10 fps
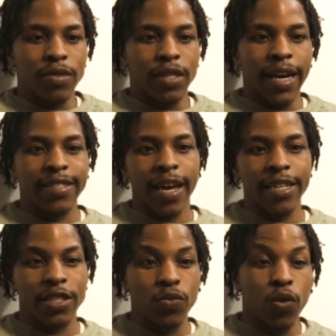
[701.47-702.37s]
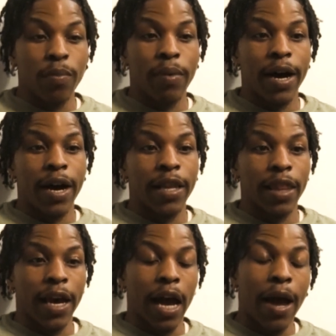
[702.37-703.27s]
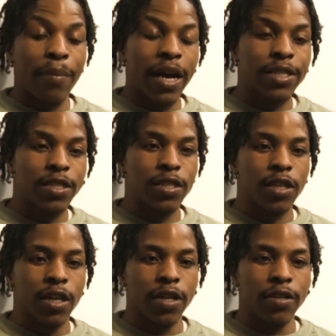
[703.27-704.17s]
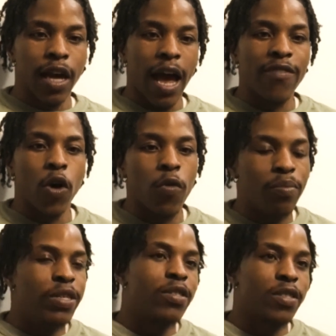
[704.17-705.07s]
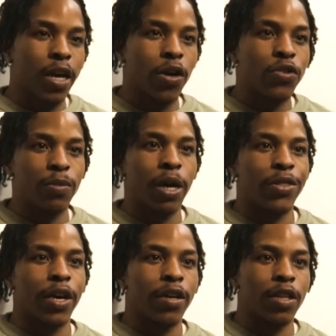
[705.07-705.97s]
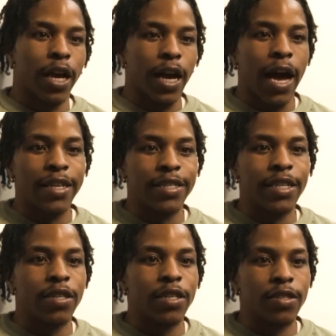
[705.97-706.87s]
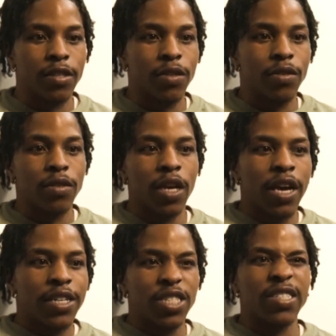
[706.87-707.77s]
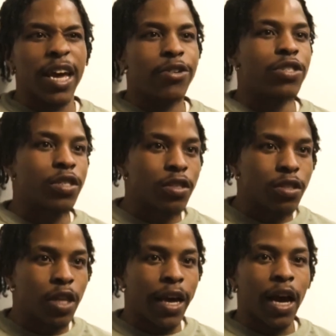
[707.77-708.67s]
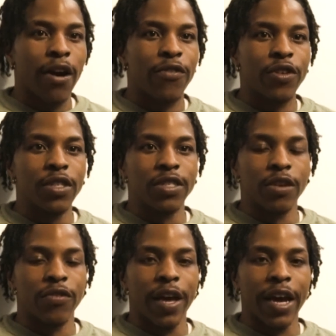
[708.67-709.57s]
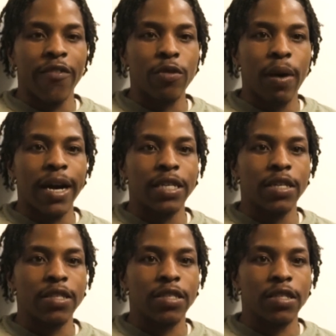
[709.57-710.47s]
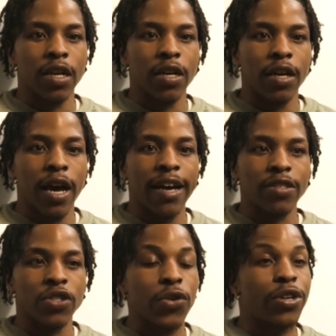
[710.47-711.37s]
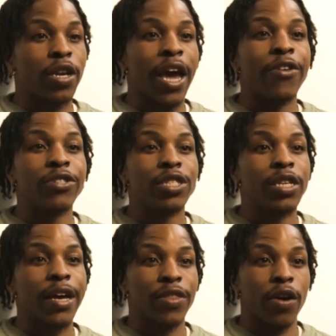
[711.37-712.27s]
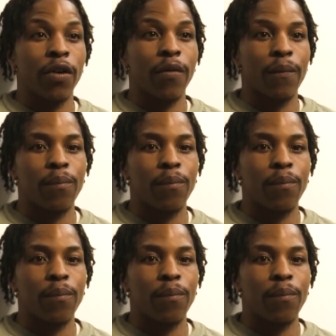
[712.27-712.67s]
That's actually what I'm actually, I have a whole business that goes about that. Like I deal into just energy. Like I feel as if like everybody has a certain energy that they are